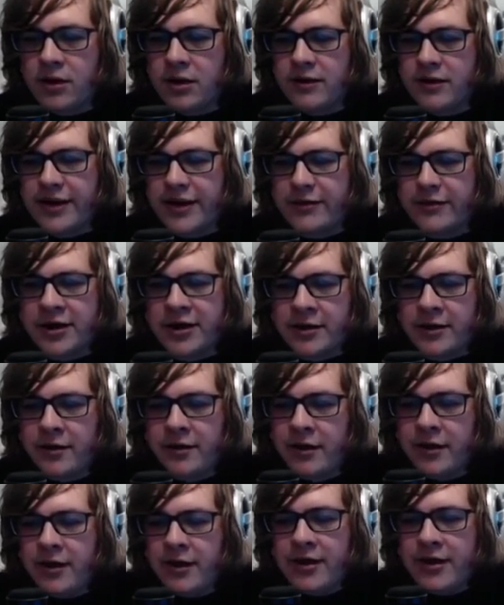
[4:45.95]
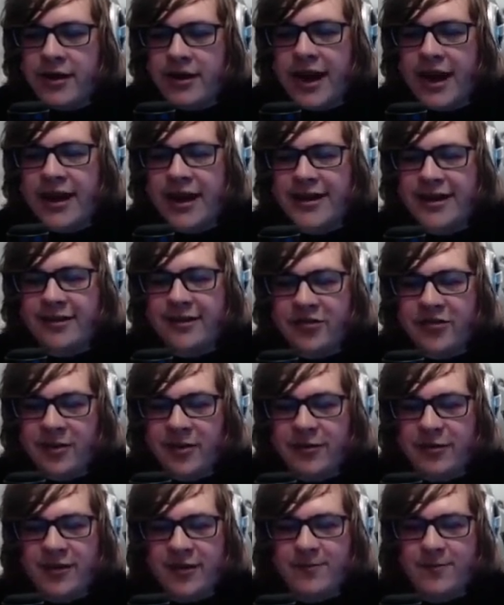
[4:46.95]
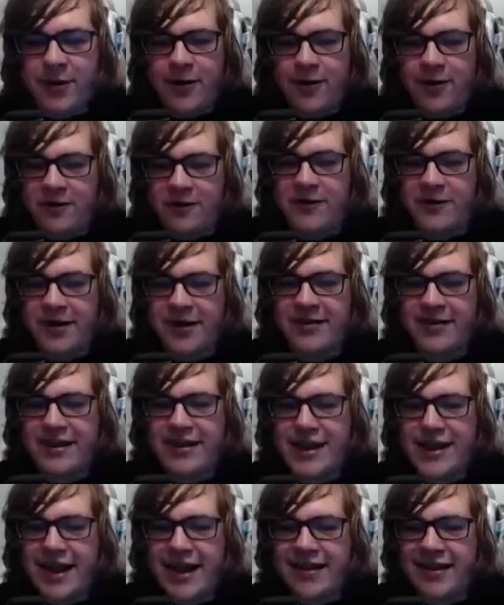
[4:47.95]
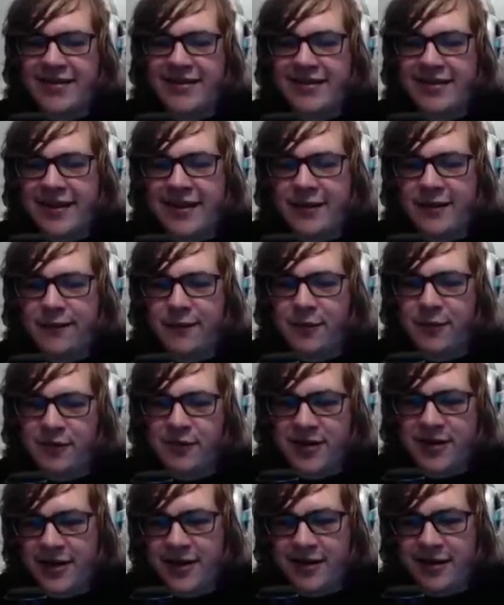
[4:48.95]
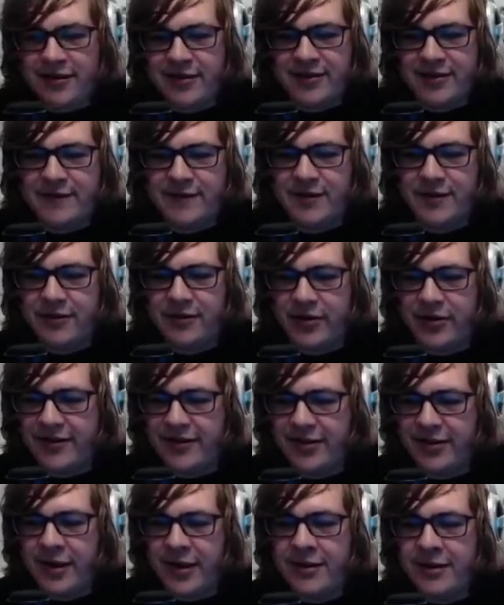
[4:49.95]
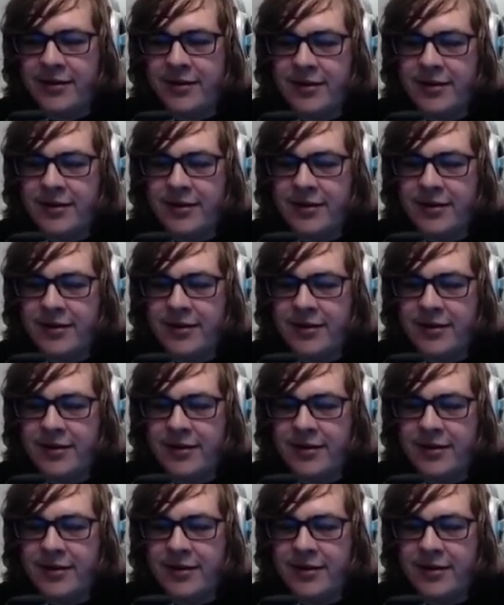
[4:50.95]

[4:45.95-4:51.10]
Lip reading: There we go. And got the jump, so that's perfect. Nice. That saves 4 seconds if done correctly.